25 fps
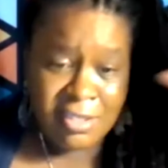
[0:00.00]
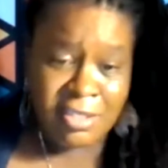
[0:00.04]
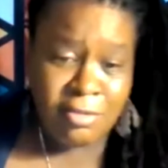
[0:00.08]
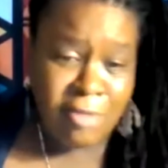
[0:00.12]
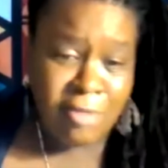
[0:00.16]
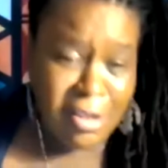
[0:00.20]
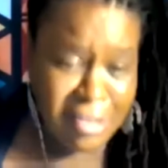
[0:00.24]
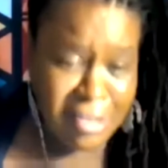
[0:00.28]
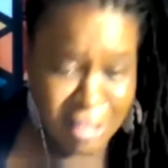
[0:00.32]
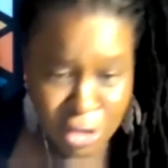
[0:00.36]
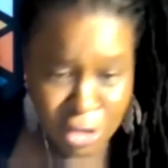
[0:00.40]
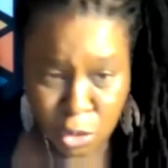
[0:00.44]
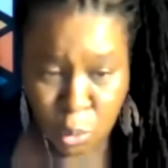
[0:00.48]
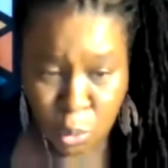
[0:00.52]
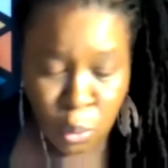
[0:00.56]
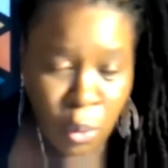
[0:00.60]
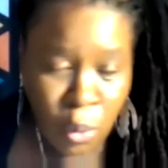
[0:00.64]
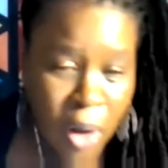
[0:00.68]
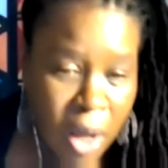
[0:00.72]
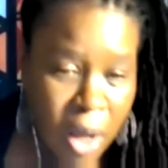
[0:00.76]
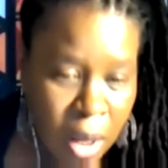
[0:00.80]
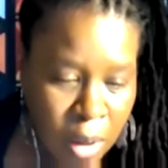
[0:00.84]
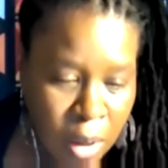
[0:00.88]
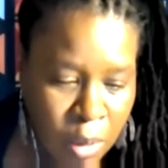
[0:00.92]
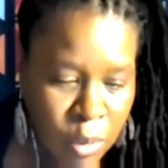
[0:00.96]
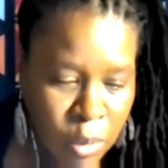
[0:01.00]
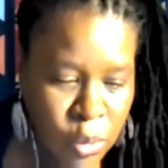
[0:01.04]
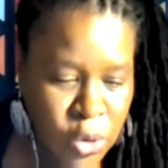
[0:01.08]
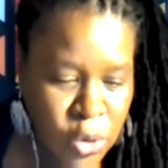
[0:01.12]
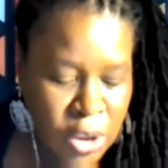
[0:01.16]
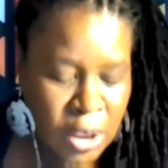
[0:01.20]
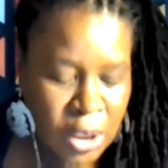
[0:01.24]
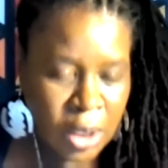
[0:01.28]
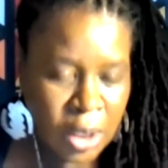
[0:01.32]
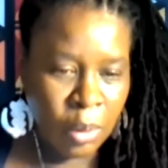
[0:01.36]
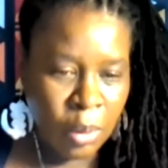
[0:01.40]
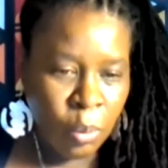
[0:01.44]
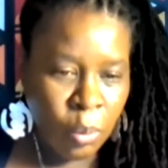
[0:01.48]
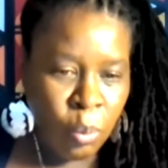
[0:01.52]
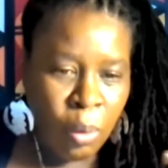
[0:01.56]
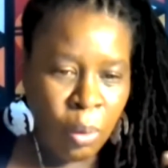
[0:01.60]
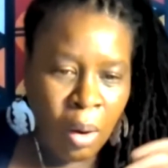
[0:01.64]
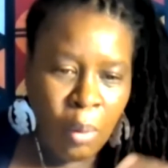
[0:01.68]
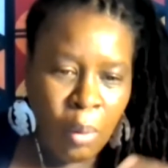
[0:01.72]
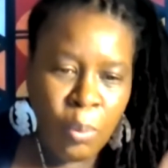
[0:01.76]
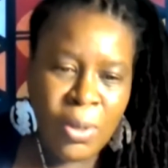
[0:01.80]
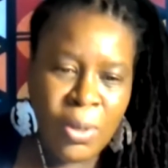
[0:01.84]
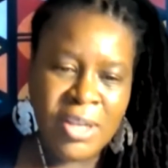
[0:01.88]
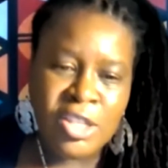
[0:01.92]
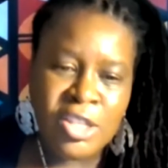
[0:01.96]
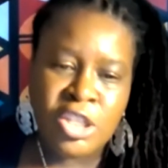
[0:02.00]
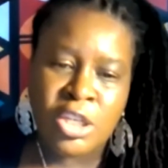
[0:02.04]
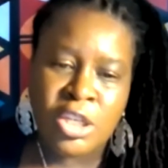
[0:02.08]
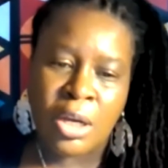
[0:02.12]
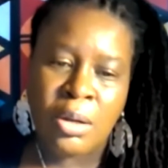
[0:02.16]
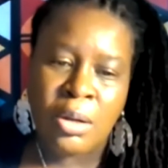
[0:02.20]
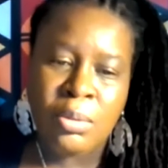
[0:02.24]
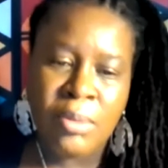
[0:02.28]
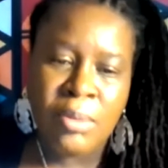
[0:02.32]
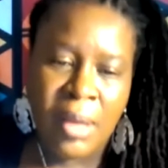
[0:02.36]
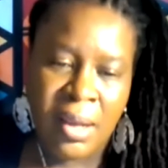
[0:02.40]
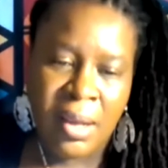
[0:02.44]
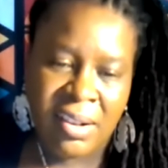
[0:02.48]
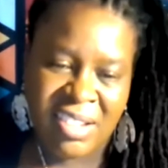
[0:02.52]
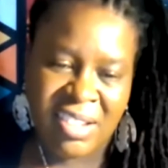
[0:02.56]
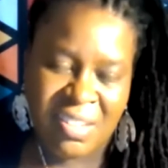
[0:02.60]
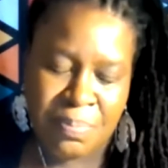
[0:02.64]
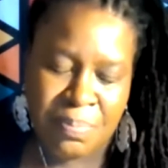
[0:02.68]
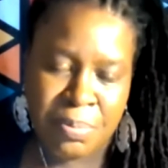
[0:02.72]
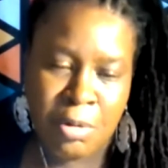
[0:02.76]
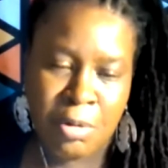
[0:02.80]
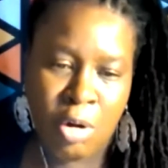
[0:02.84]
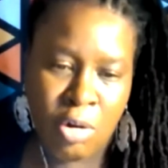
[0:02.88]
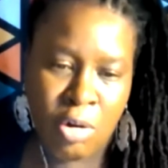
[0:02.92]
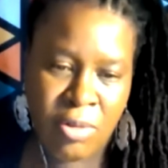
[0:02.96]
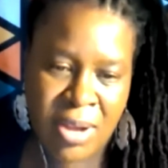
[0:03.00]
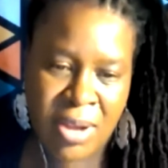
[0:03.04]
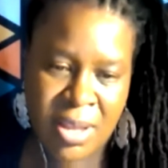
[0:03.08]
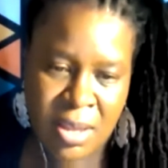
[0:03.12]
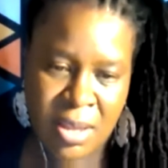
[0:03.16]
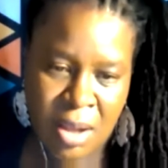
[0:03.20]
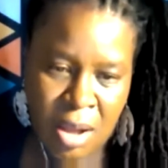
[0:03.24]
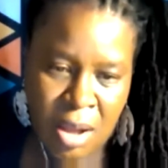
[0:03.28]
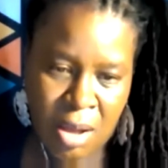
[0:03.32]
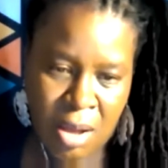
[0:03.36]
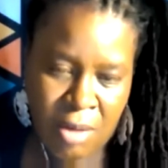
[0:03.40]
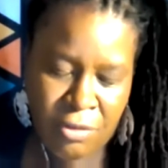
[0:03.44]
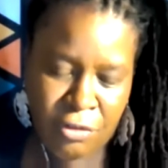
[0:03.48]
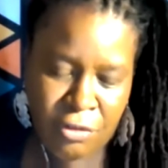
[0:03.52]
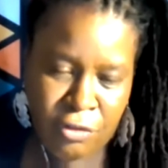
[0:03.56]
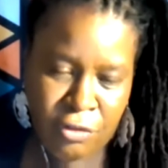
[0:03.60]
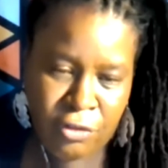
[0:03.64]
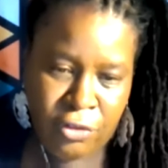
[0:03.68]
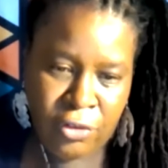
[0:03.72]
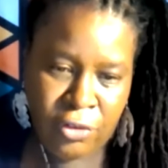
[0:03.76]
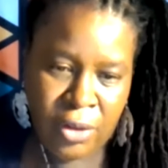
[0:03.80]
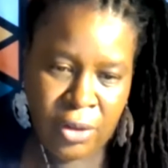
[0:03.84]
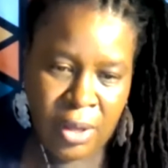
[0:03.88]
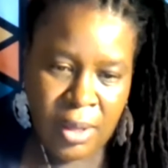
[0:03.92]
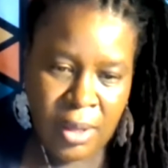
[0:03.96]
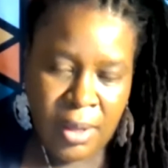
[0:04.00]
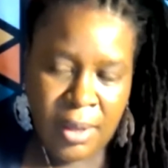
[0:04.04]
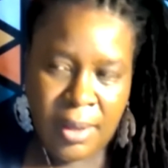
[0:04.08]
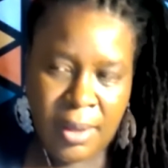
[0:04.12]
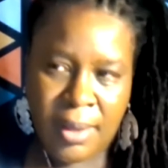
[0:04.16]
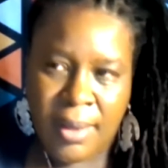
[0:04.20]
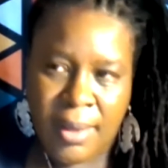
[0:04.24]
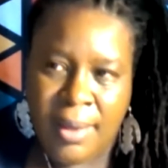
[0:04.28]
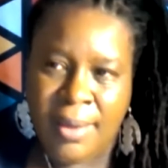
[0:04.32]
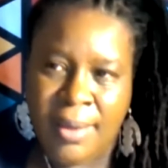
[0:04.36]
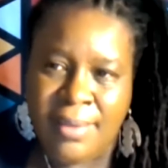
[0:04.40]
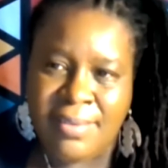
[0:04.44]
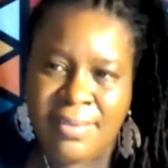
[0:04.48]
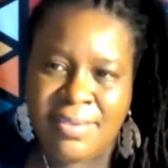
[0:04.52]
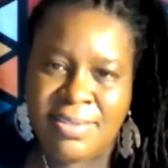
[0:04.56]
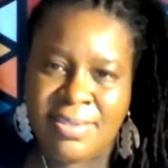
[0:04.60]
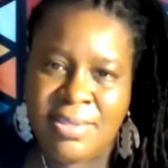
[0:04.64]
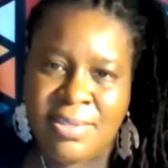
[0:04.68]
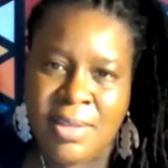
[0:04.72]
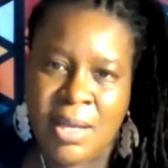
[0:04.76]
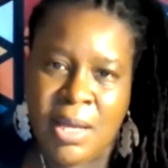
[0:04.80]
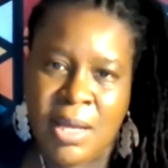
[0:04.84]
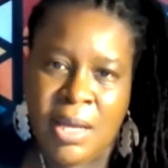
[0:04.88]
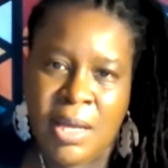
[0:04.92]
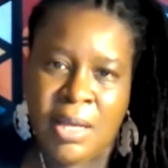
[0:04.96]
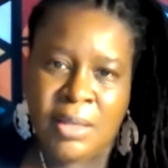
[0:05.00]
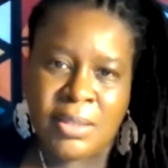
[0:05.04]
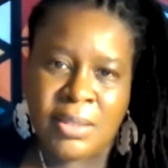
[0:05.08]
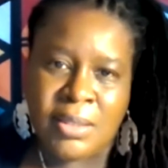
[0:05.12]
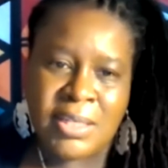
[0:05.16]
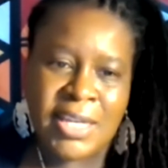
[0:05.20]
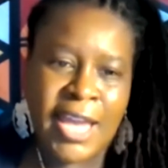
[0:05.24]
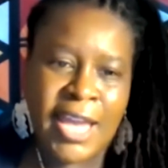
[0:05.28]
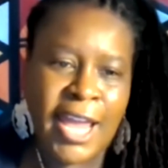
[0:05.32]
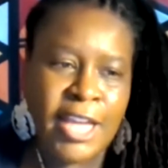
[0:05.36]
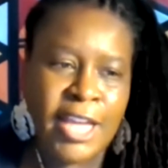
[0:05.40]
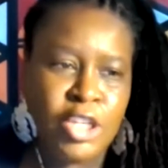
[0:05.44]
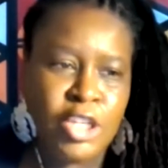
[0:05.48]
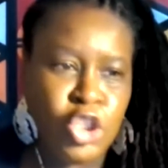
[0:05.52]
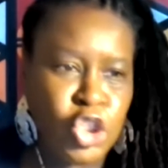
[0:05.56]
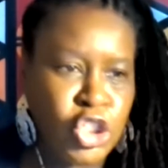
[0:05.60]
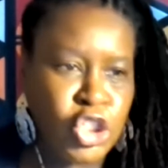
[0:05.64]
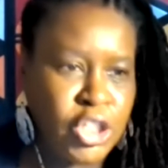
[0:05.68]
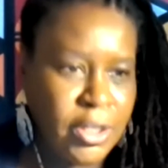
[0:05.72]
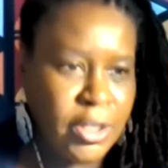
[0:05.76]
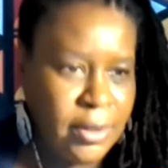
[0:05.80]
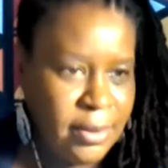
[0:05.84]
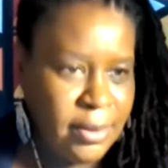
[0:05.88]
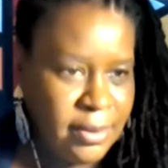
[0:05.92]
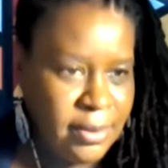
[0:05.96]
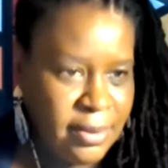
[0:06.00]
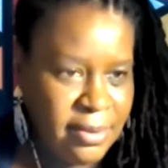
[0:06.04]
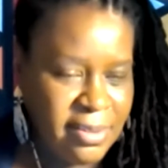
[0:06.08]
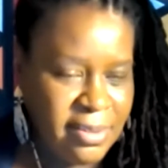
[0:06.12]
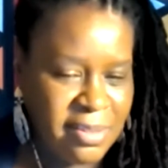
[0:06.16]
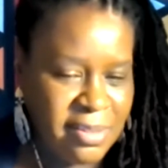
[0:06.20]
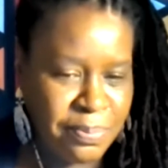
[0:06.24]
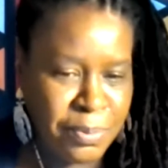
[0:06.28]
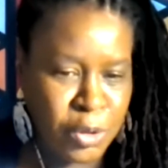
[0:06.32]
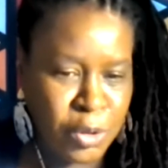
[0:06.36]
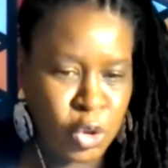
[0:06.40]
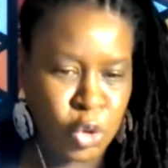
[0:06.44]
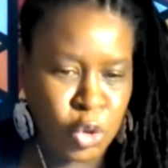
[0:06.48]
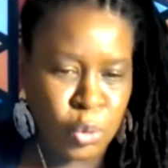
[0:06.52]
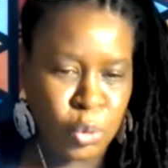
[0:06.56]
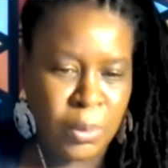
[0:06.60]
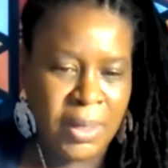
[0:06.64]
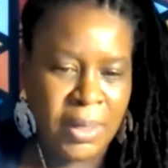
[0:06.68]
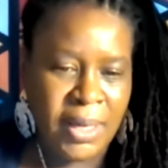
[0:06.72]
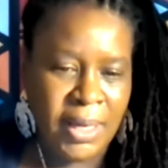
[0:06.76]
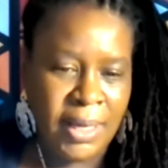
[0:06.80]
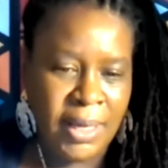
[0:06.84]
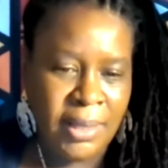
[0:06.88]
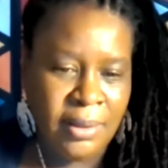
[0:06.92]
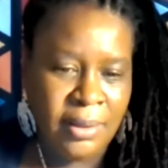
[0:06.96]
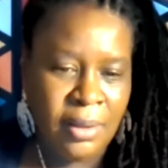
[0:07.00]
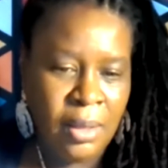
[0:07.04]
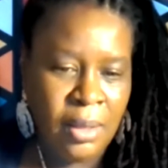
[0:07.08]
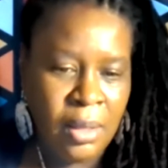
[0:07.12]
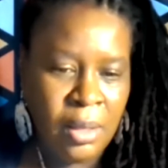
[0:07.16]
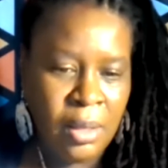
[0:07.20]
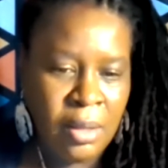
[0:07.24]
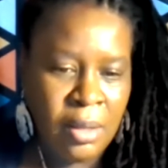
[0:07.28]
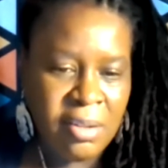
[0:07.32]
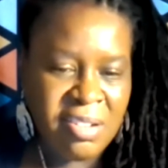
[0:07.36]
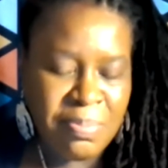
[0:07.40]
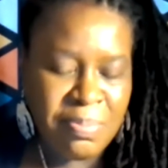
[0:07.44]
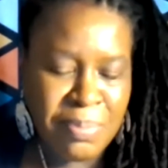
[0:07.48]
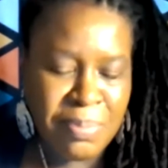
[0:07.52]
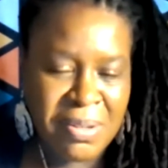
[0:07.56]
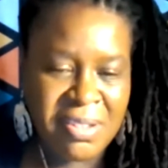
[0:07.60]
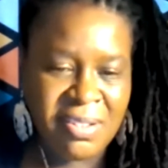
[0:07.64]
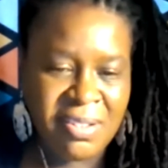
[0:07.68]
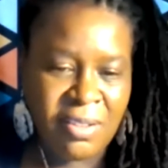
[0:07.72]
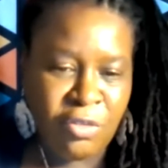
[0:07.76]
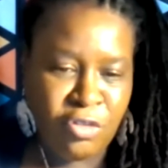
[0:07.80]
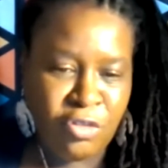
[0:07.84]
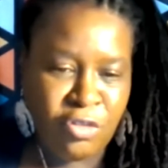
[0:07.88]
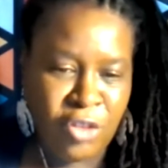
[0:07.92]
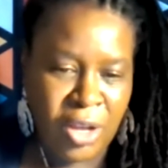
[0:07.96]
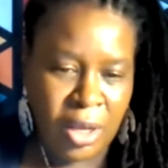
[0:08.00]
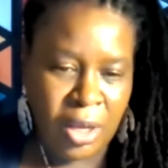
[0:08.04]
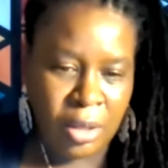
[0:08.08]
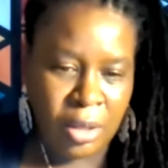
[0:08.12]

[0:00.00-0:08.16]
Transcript: the rest of the world, what we don't explore enough is the tensions between specific